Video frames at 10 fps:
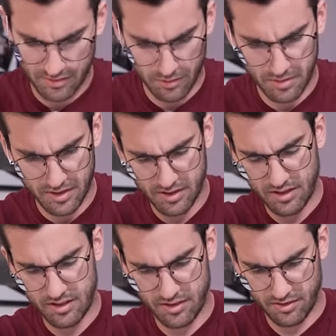it will be the
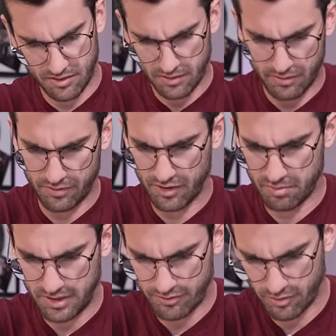cause of this
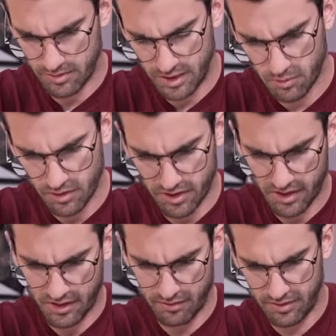platform not
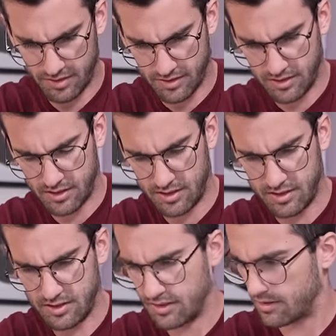working if it does
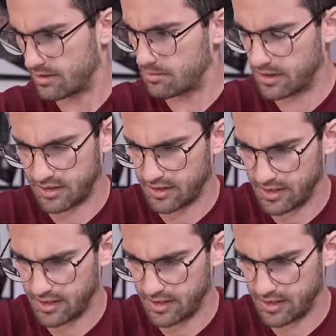end up being the